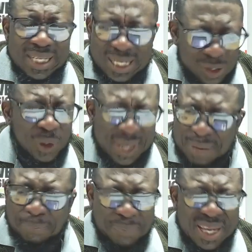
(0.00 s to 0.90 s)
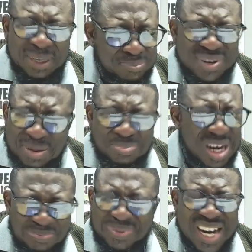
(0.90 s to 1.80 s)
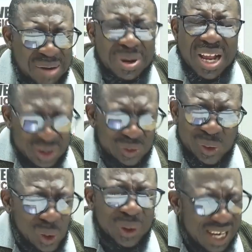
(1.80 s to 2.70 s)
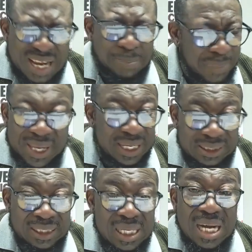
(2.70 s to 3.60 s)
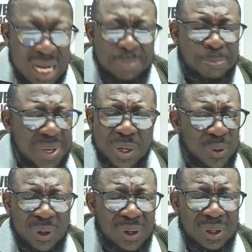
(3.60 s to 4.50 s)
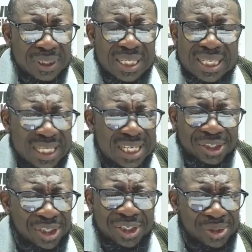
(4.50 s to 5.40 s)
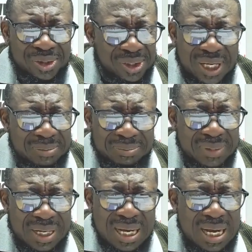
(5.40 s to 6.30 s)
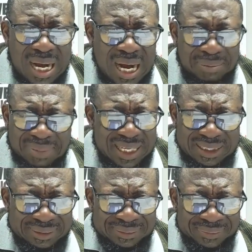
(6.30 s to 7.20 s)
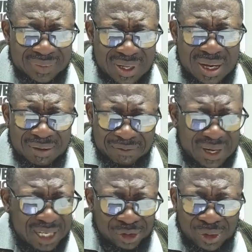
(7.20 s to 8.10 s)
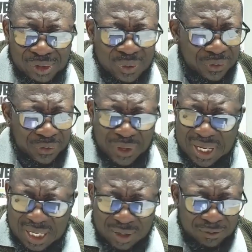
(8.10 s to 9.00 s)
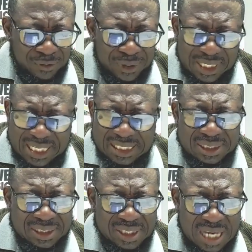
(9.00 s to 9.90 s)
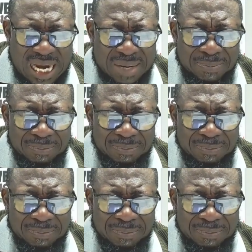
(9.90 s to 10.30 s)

Lord help me. Pray, pray, pray. Lord help me. Help me, O Lord. In Jesus' name. Amen. Father, I just want to thank you for this time.